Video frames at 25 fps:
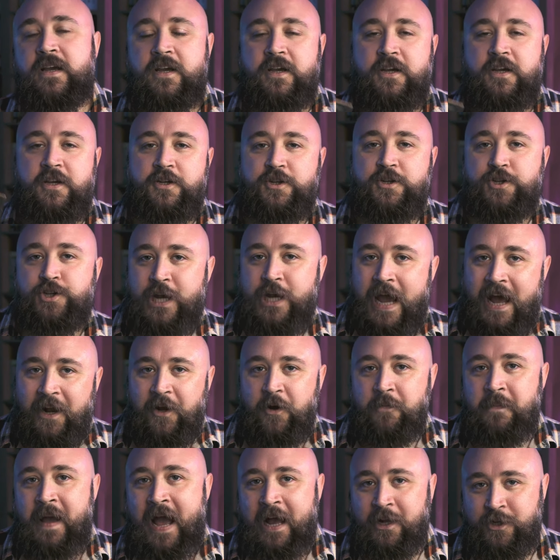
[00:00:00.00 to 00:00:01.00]

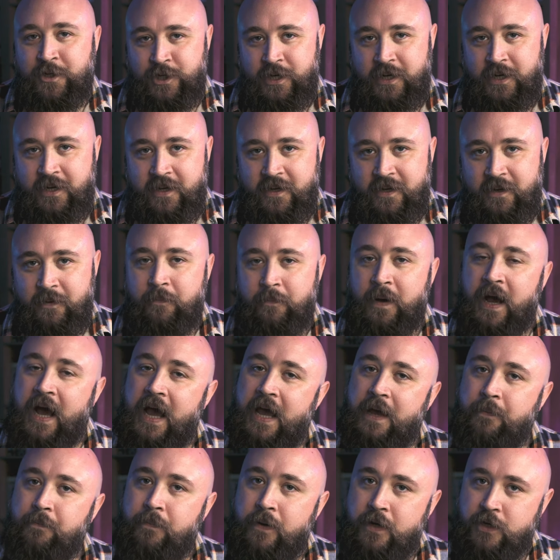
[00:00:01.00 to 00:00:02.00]
Shadow Magic
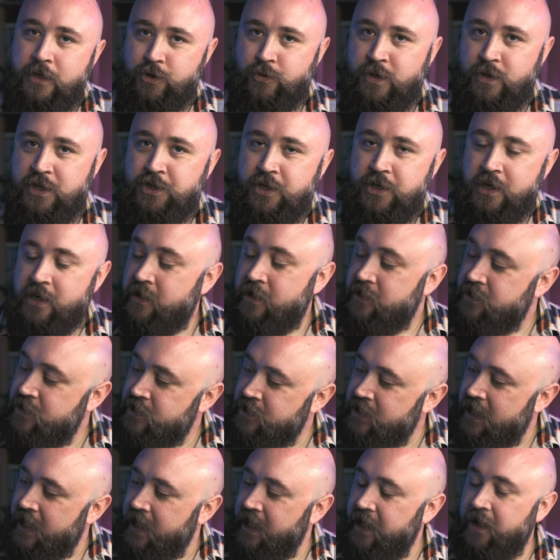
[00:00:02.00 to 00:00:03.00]
by Patricia
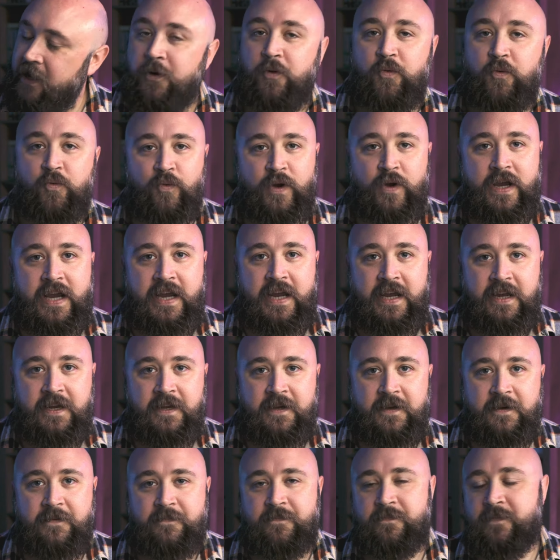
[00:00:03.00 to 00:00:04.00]
C. Wrede.
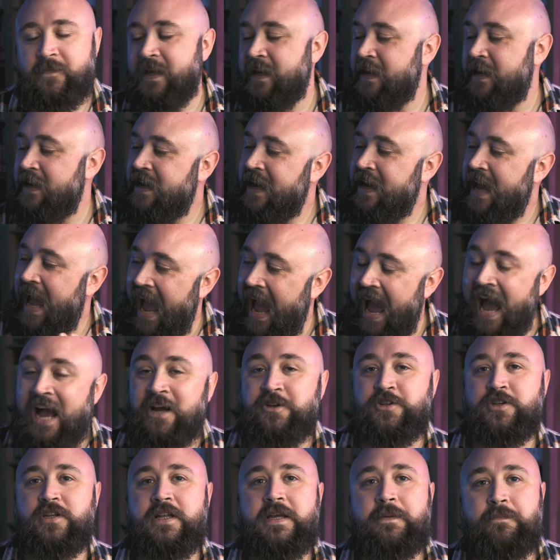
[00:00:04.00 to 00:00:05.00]

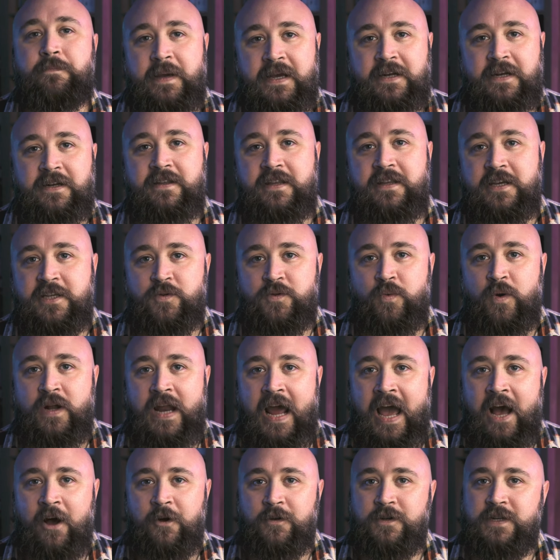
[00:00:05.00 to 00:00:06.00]
Ashley picked this one
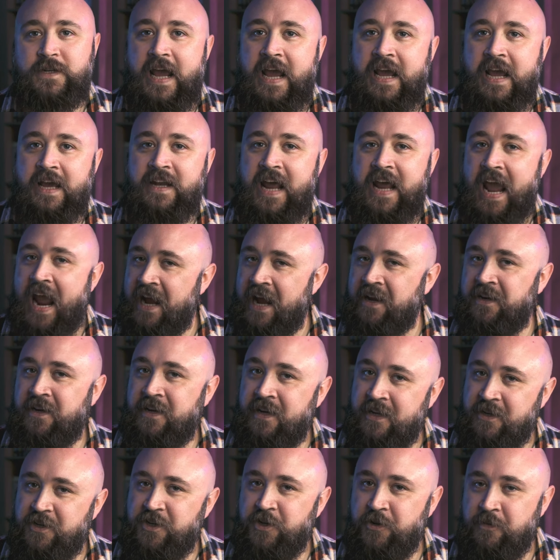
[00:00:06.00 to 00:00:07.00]
out and handed
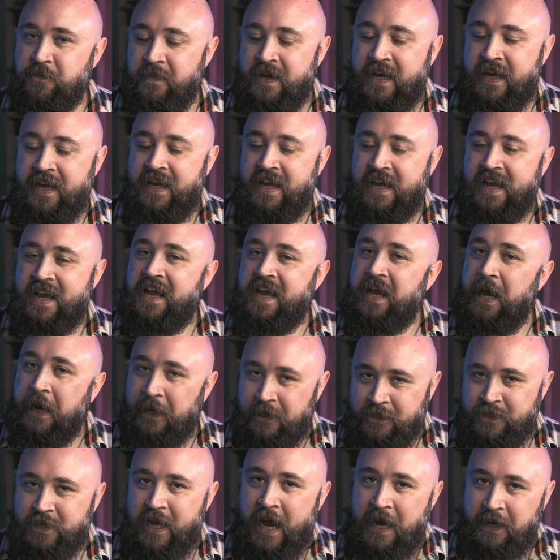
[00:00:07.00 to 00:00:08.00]
it to me
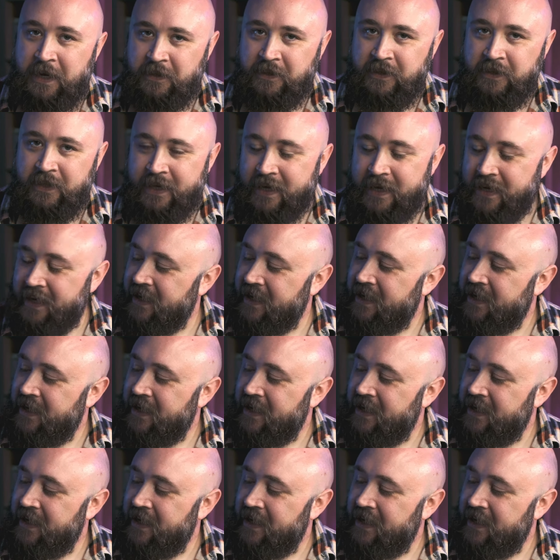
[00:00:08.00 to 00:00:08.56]
excitedly.